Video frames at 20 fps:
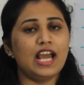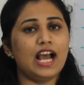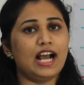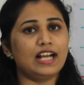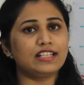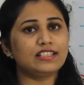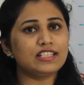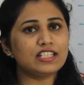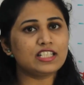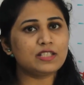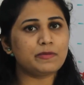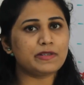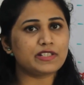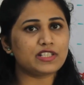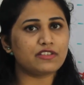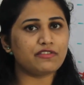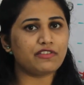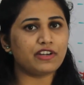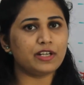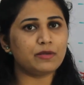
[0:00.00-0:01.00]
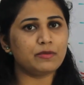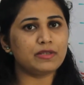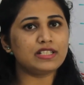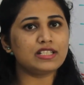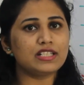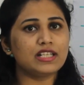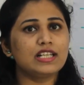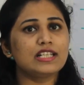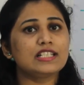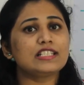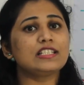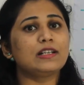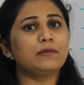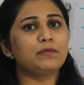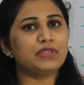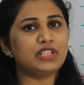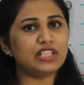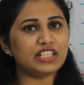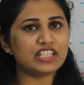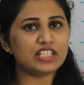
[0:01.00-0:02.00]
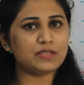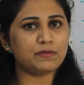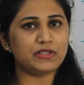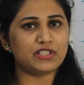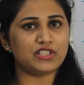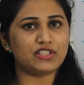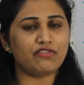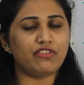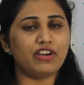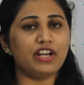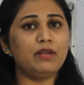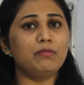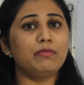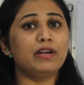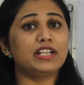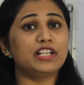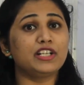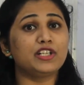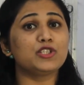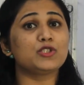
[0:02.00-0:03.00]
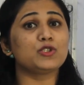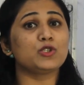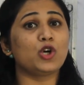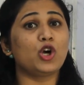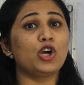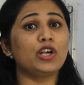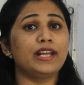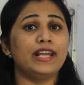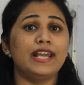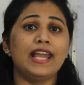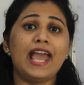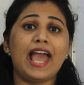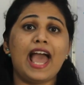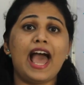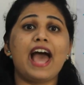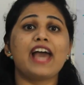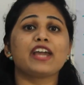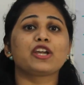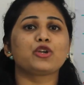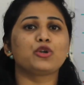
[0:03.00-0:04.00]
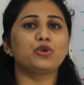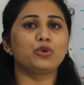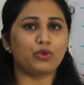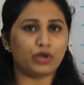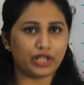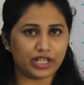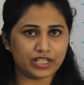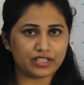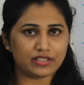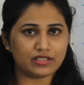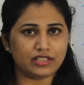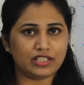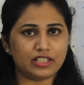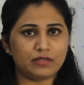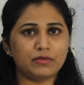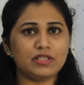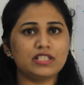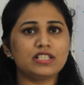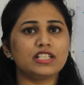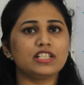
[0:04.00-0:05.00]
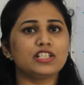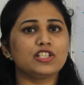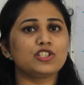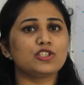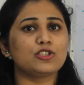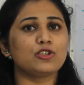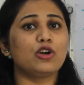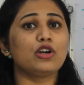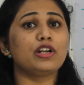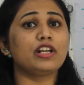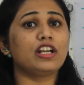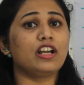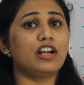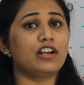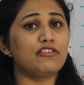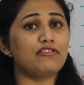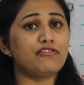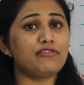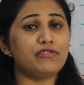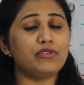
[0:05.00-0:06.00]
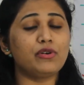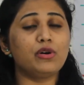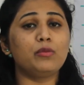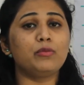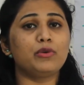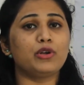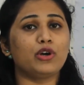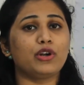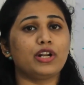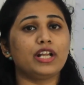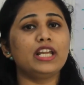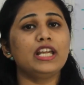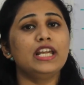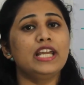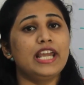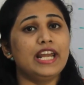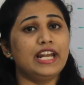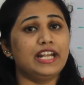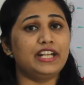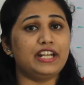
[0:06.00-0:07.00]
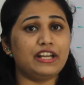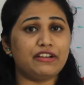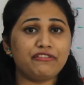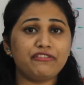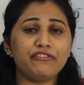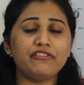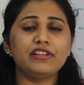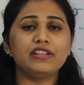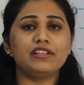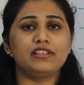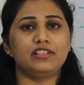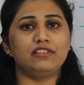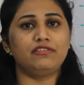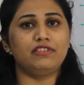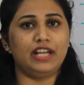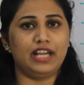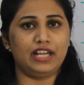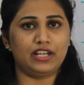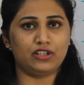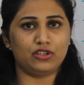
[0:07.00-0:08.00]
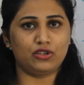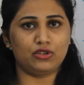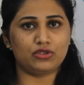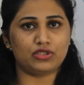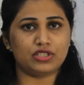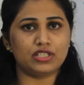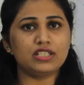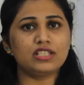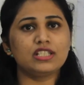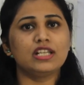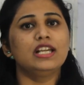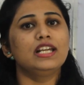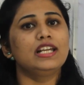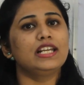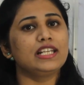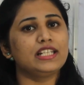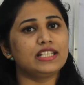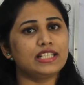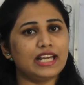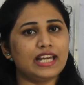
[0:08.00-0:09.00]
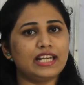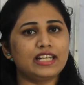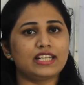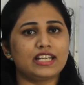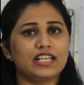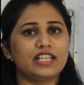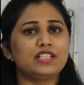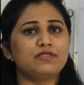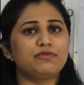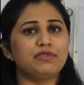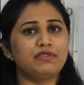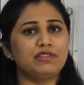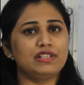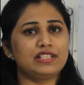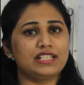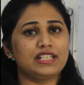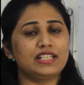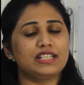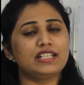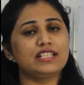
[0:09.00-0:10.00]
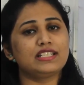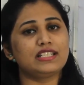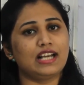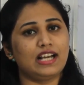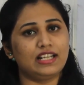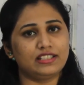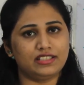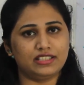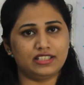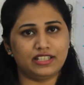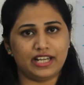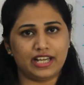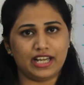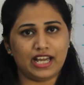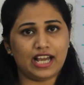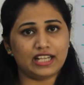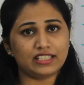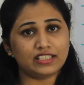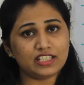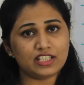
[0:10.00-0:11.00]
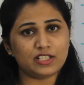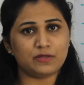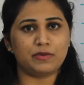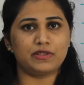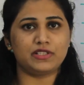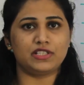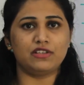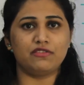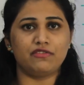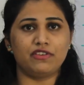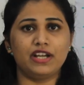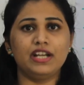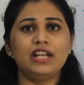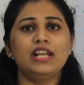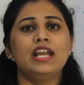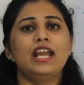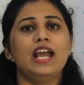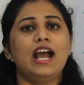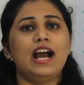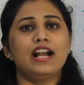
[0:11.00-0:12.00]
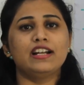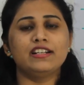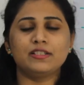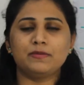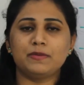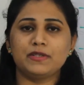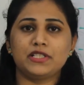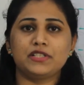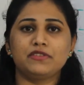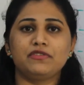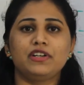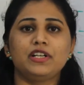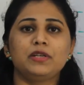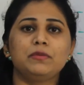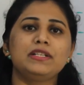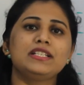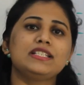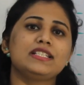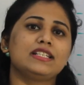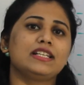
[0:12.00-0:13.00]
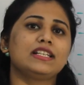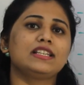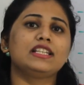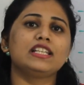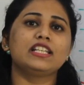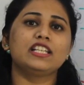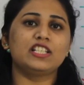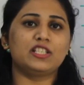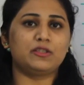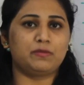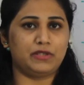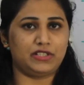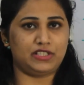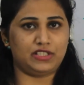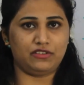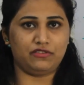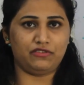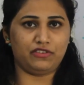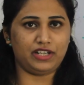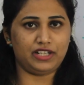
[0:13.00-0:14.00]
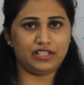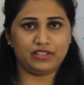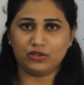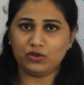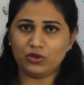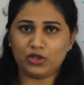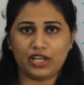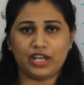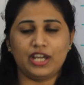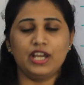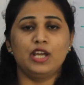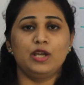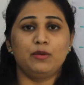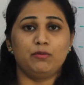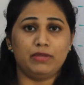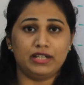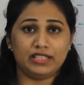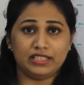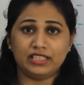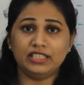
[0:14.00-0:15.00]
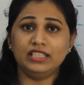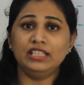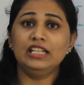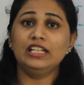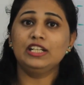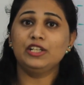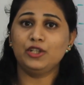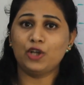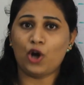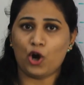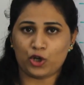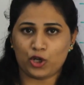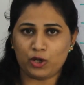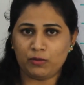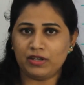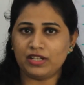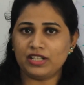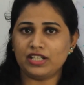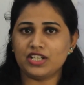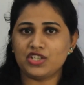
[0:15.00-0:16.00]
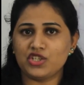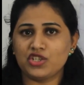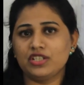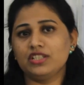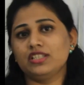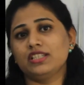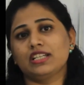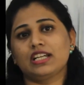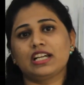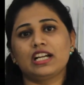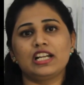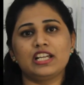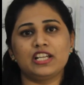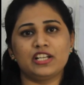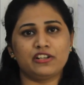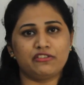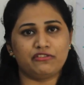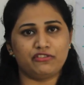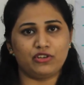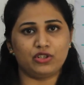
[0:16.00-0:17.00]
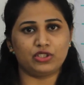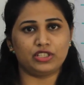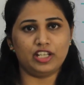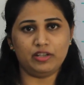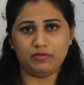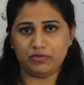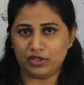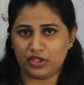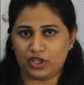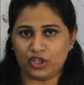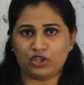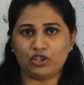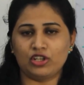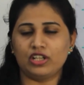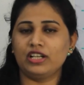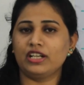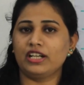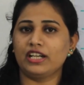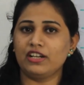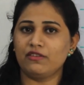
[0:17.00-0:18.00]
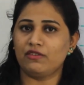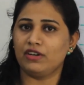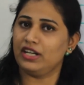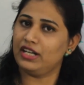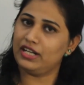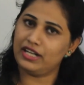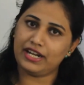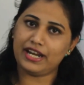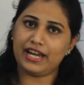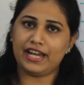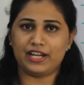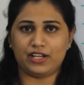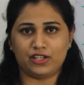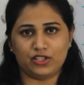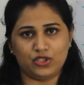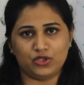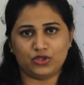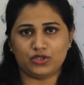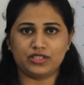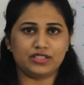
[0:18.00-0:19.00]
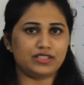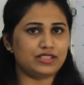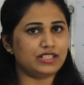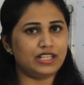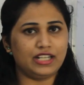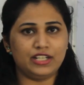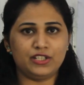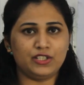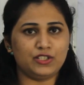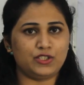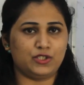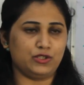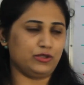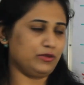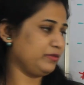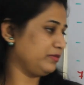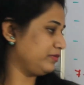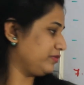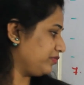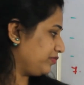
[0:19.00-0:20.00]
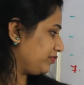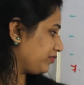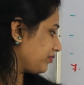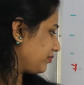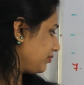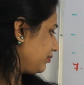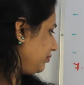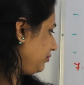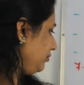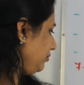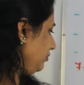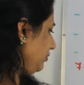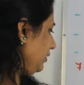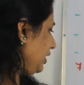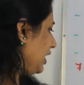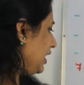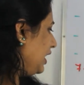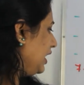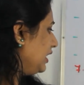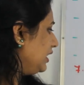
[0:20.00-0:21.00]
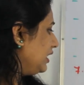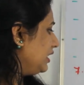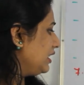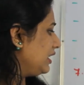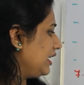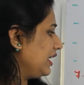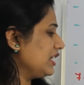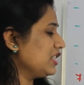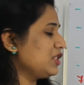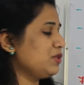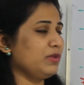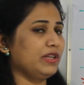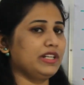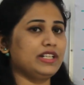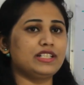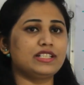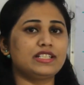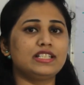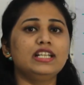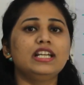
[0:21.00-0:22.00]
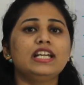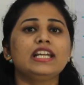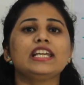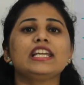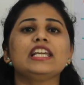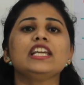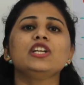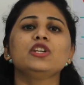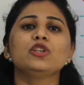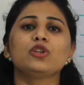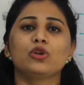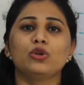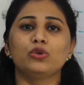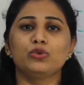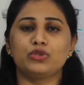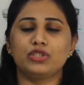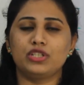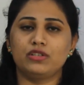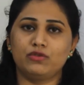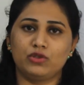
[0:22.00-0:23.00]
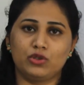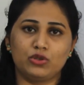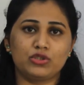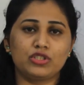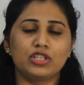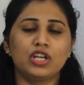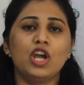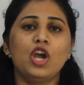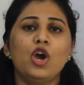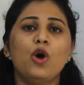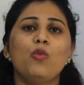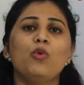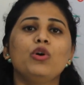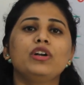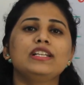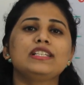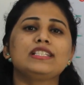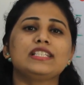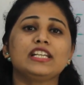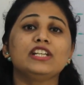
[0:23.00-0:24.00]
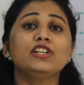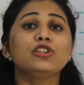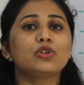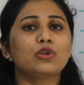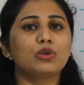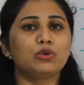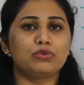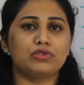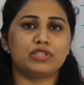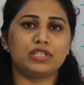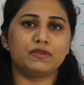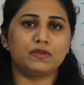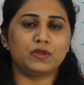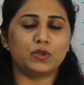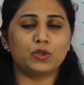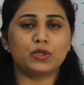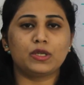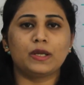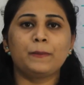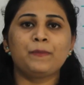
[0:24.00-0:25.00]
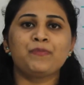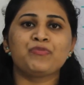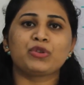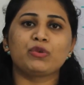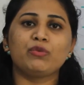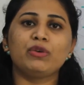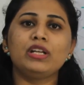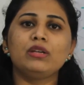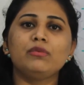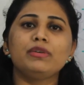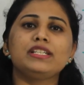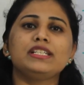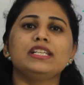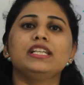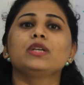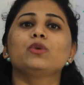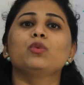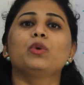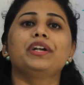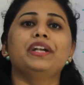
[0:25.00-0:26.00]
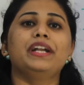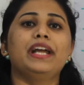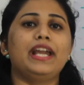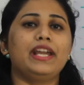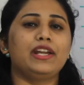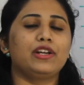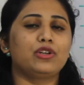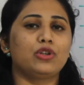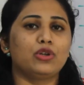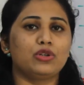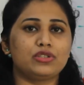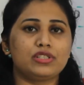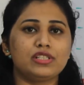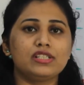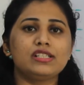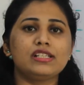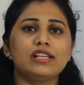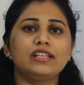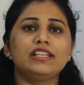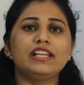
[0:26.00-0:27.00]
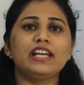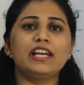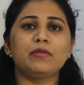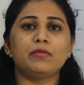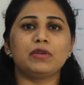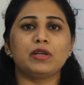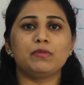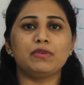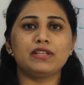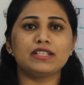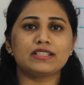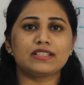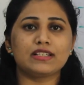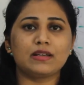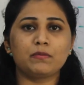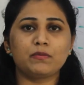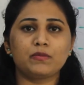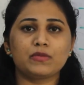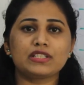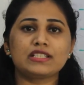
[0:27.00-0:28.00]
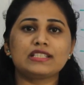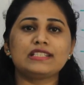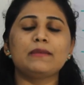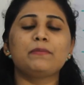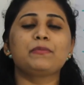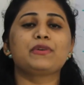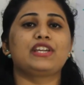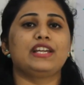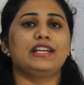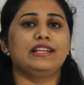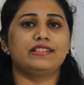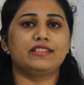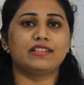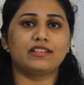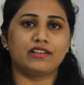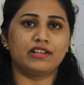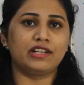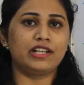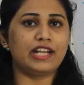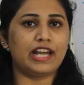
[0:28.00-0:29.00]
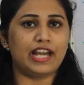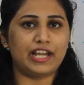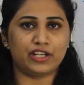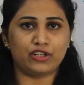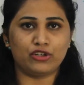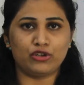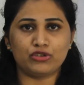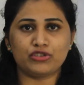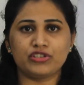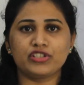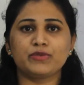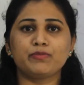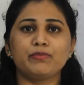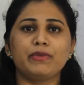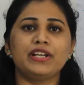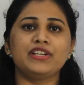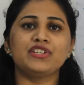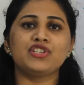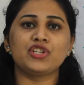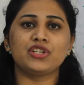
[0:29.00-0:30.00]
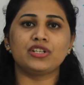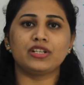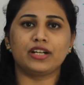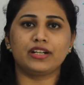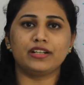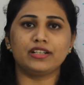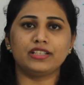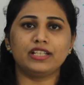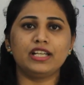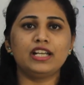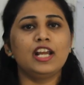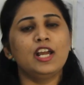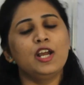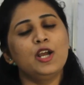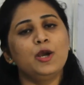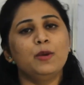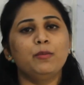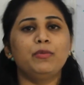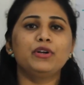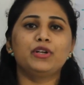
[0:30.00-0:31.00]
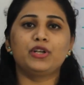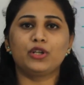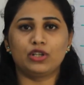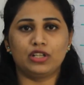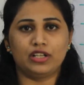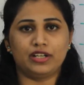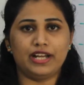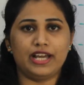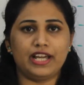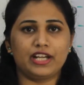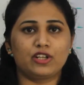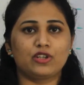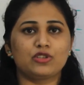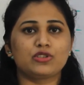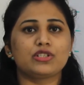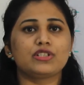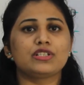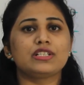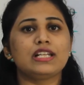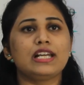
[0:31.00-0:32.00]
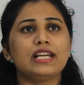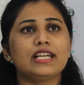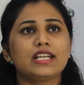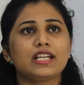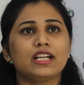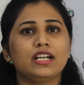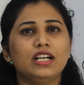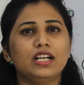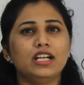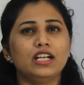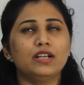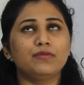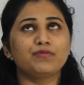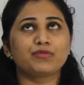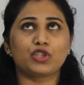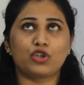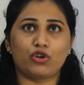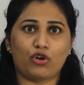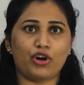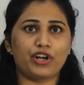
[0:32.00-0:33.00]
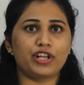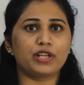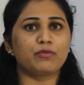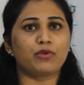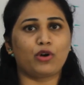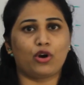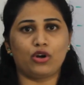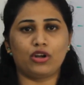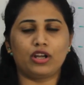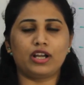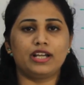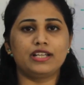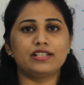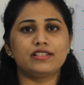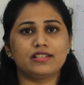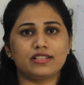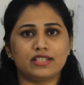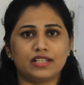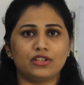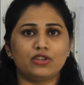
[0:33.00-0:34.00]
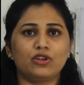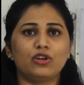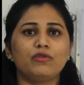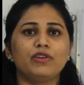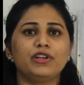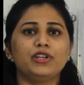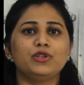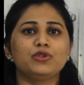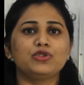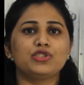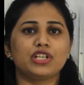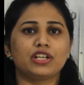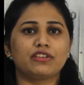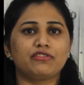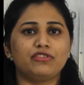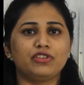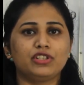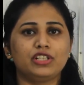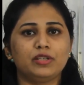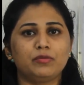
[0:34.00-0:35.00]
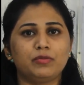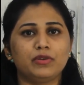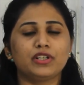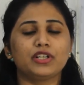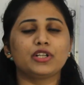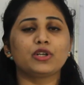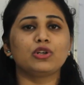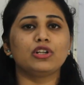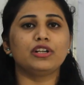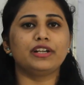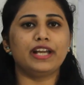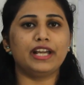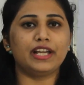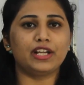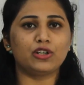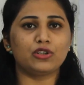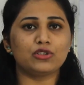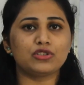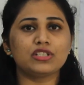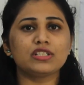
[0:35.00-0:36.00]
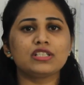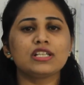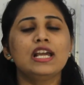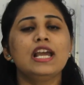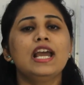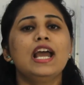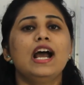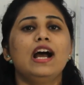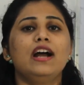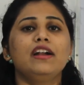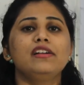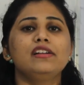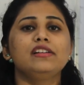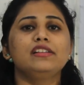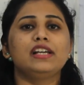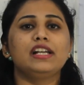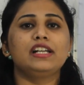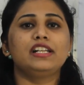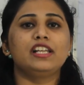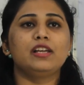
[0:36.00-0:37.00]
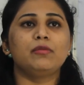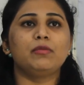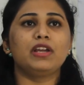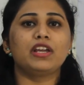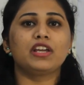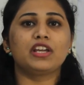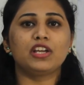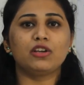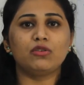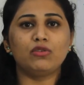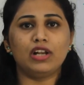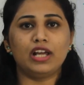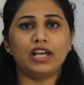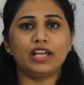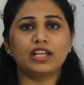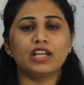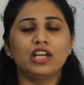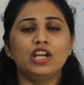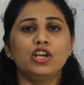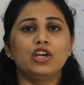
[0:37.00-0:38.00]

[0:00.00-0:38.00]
Other specified means something is specified but it is not accurate. That means it is not a confirmed or a definitive diagnosis. In that case, we will say it as other specified. Unspecified means nothing is specified. Okay, but the documentation is clear for that particular given diagnosis. Understood? And the next one is the inclusive note. What is inclusive note? When we take one diagnosis, there may be some subcategory diagnosis mentioned under that particular diagnosis, like chronic bronchitis and all. When you check for that particular diagnosis, under that they may give like